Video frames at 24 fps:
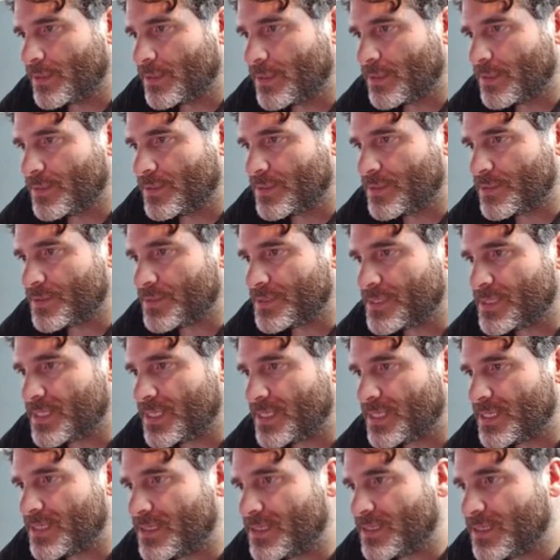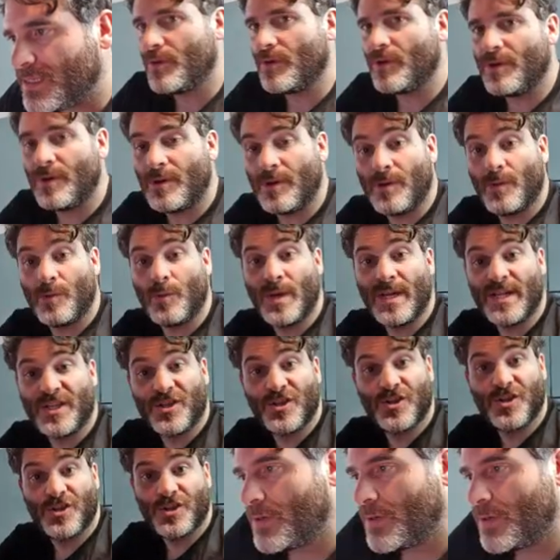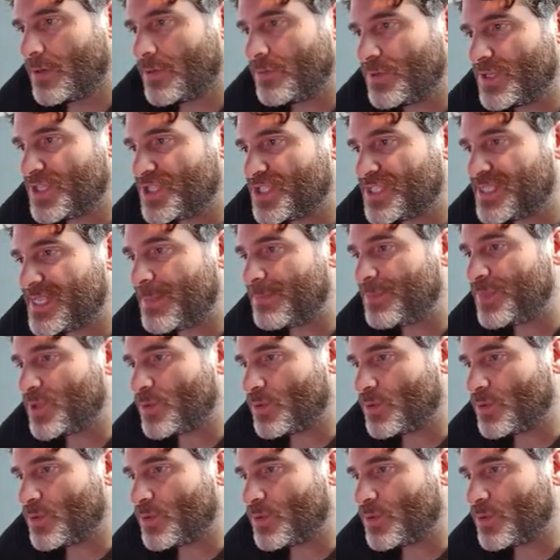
to see in which, in which step you